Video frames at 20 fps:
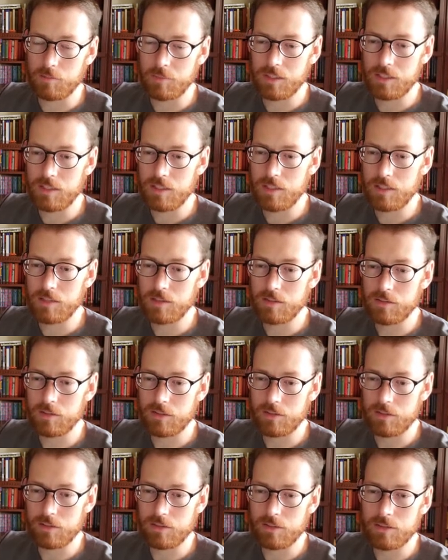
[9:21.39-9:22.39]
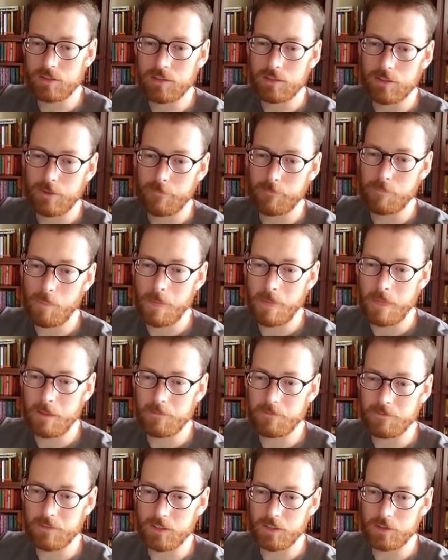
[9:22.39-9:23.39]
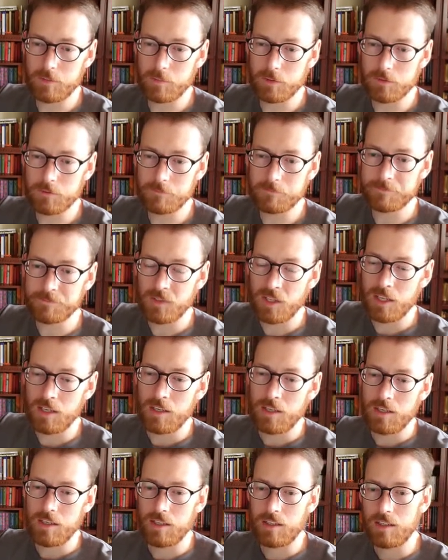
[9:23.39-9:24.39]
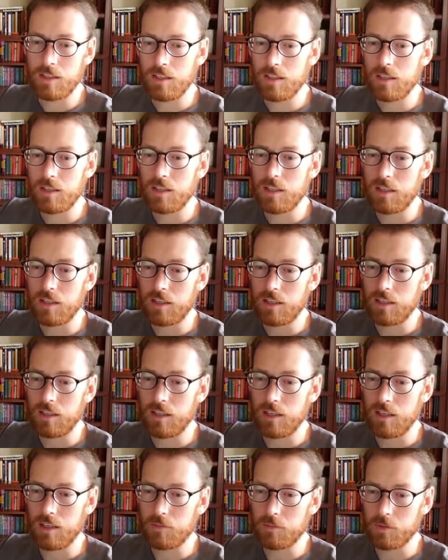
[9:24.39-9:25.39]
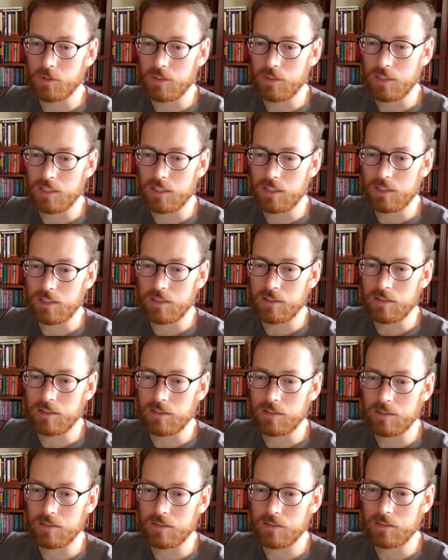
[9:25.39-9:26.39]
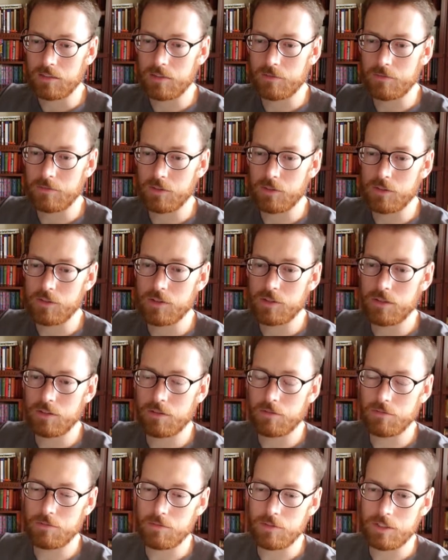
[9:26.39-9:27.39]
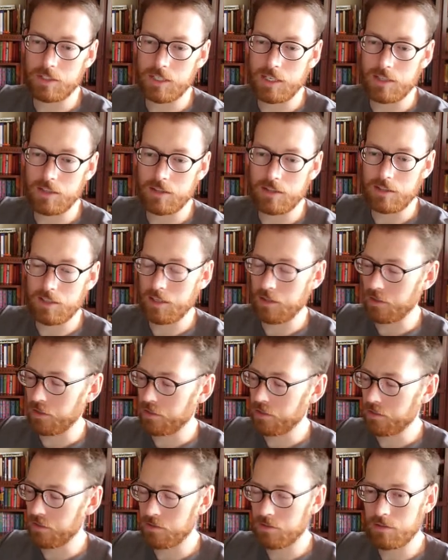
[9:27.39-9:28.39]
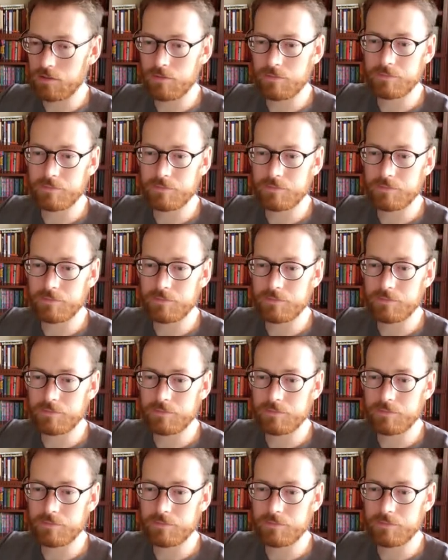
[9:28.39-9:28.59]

Eastern variable, and we're going to take the first through the 10th characters.